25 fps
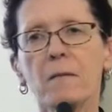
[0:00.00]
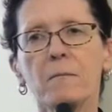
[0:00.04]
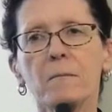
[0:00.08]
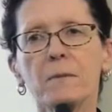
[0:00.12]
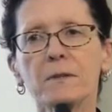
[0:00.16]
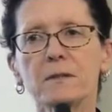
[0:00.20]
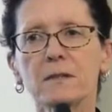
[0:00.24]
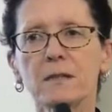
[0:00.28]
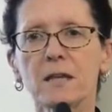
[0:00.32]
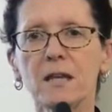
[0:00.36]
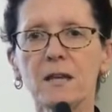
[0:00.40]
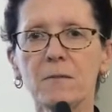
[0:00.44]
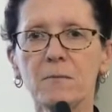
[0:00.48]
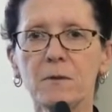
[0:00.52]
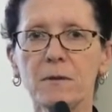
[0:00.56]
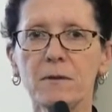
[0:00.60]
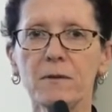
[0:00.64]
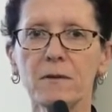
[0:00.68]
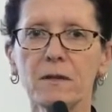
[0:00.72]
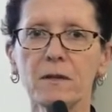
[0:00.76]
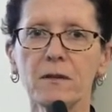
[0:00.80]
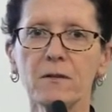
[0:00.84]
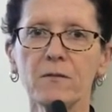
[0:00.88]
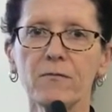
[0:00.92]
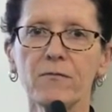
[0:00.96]
But keep
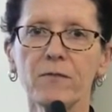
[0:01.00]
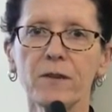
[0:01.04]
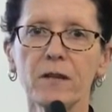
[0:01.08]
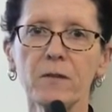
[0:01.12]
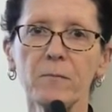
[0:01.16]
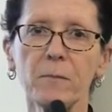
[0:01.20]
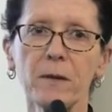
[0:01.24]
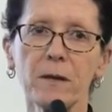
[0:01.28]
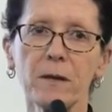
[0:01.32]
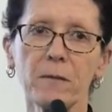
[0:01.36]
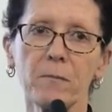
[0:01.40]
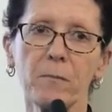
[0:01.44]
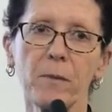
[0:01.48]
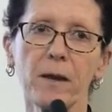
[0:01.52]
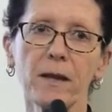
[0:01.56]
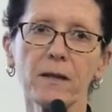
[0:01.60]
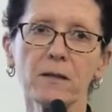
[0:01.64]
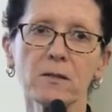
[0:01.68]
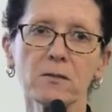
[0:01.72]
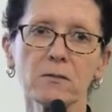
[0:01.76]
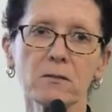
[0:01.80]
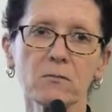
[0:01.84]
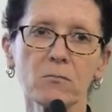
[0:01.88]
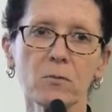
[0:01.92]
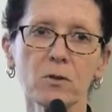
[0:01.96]
your feedback
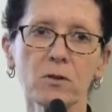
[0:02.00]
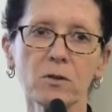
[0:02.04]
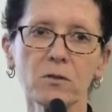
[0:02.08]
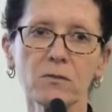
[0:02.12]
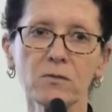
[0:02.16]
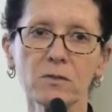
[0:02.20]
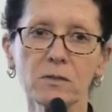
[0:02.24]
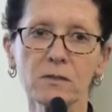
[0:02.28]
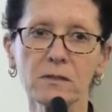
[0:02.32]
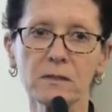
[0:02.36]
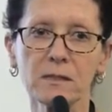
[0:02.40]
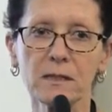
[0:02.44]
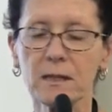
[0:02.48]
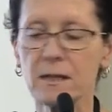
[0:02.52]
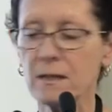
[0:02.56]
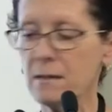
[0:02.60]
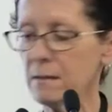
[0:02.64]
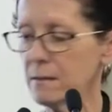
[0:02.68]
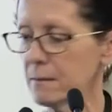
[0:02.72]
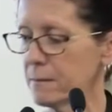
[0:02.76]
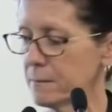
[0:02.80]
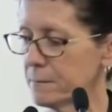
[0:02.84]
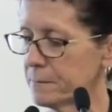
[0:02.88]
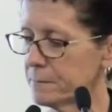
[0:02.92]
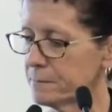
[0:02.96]
based on what you've just
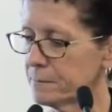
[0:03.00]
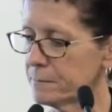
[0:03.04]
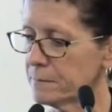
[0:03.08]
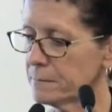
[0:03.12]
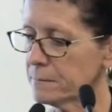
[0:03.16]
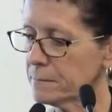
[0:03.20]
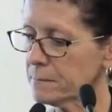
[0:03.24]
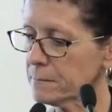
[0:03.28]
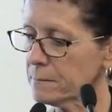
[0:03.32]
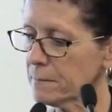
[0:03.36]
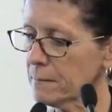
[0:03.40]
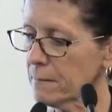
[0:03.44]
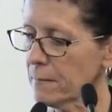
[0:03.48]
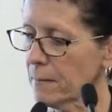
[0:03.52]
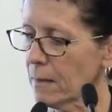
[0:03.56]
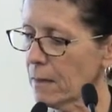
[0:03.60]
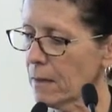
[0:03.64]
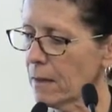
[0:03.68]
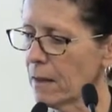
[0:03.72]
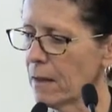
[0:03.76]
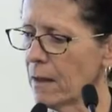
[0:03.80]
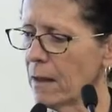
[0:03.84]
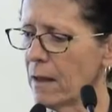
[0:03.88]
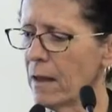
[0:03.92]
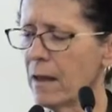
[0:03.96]
seen.
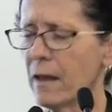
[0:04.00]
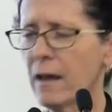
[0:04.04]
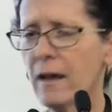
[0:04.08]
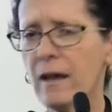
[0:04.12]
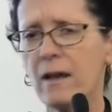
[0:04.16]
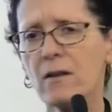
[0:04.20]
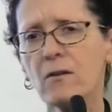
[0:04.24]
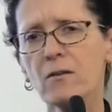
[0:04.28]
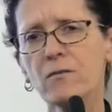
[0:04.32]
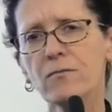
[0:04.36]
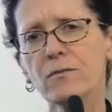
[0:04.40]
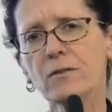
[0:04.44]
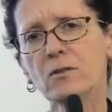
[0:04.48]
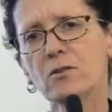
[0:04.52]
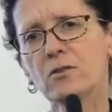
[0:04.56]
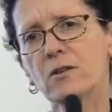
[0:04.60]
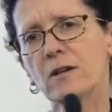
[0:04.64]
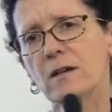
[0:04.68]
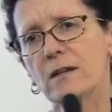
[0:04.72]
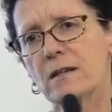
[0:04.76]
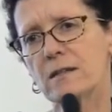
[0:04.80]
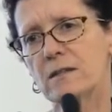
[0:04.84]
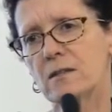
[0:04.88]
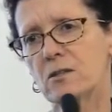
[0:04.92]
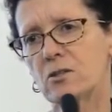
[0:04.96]
And often
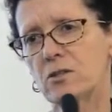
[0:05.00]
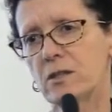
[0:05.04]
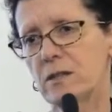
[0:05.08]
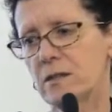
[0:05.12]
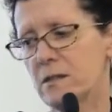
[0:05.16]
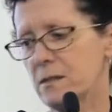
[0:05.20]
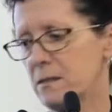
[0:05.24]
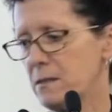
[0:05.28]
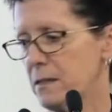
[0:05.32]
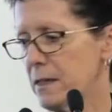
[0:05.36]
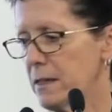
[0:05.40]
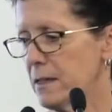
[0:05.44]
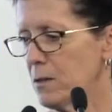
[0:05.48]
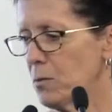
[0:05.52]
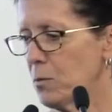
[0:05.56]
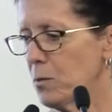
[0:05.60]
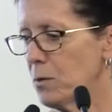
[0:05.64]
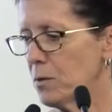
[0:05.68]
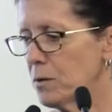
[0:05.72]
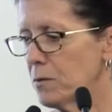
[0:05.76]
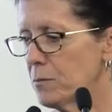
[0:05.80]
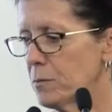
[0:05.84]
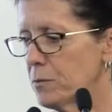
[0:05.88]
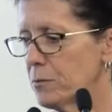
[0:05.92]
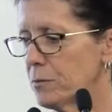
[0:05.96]
try and suggest any
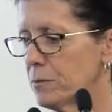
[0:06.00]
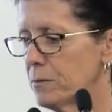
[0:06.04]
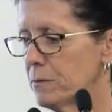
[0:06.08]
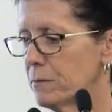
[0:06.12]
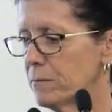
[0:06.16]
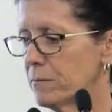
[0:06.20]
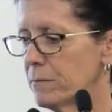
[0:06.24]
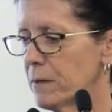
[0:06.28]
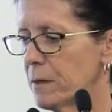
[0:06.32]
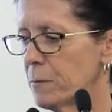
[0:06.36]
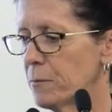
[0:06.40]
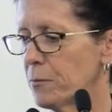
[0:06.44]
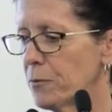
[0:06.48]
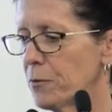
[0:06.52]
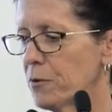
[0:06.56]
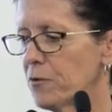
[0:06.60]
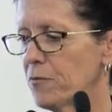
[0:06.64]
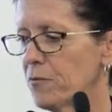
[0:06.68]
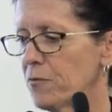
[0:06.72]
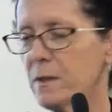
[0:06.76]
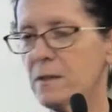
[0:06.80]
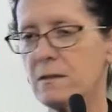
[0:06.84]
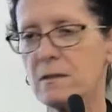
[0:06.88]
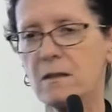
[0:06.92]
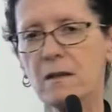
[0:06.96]
workable
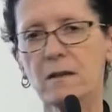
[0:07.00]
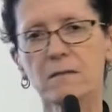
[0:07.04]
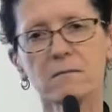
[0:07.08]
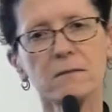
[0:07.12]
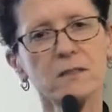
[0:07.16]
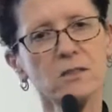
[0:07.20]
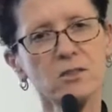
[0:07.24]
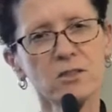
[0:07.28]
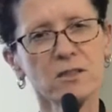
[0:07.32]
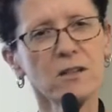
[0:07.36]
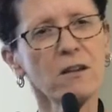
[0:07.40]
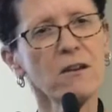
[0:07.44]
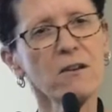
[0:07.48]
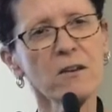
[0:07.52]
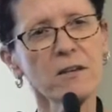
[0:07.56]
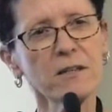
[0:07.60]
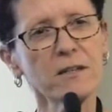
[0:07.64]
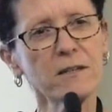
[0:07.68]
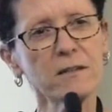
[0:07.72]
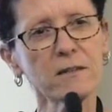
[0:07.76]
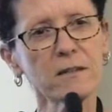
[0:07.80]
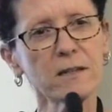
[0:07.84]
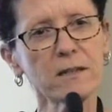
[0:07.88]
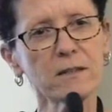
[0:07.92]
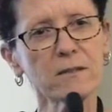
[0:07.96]
improvements, like, did you know you
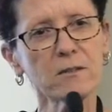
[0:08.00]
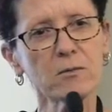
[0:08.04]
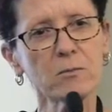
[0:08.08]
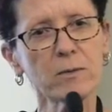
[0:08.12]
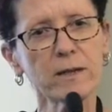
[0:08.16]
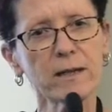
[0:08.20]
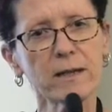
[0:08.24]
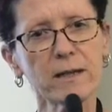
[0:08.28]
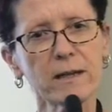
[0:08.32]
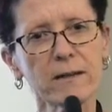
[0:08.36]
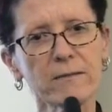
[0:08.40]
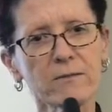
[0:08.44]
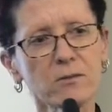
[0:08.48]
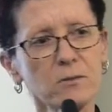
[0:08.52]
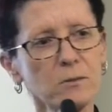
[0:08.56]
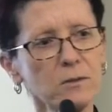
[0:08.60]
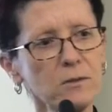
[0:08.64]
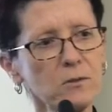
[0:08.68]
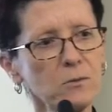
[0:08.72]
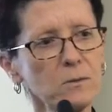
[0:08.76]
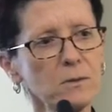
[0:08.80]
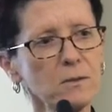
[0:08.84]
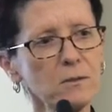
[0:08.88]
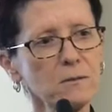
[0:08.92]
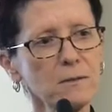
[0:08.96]
didn't need to wear gloves when
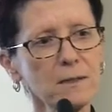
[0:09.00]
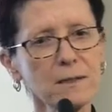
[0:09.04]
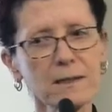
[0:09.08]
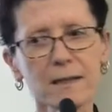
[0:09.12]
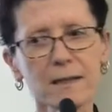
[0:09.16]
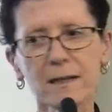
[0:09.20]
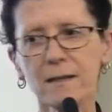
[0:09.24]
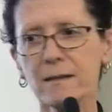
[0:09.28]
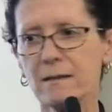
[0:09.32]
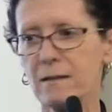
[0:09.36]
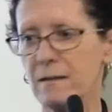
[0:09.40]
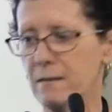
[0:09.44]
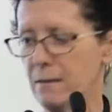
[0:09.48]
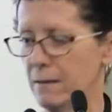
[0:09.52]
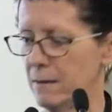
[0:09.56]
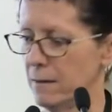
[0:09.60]
you were doing that?